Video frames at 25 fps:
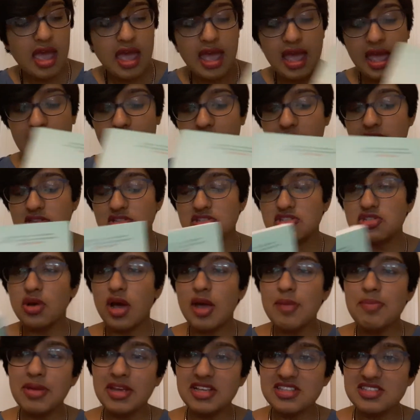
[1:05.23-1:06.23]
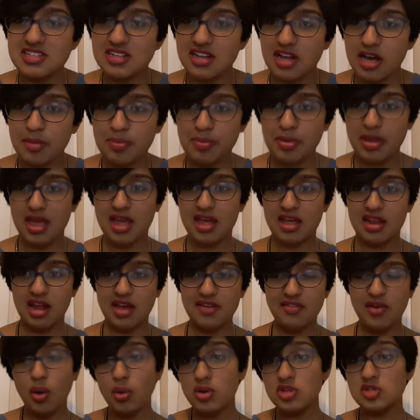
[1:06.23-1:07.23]
And so I picked it up, and
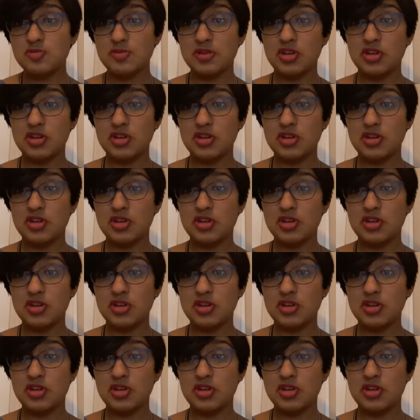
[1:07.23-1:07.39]
I've always